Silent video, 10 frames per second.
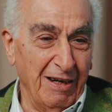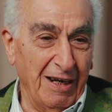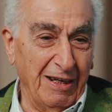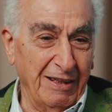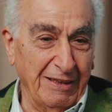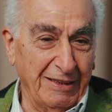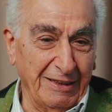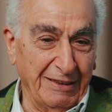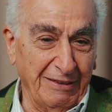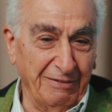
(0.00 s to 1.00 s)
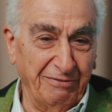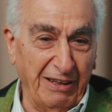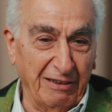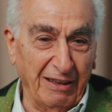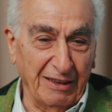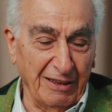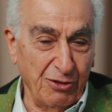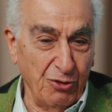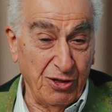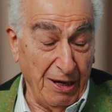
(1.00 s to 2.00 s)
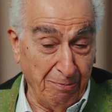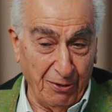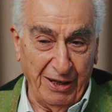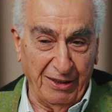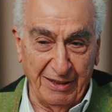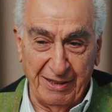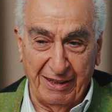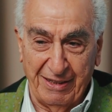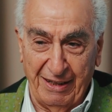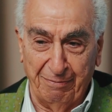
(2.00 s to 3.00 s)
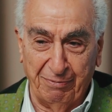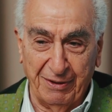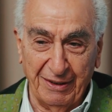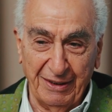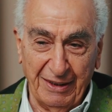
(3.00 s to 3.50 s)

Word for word: and uh, very little to separate us except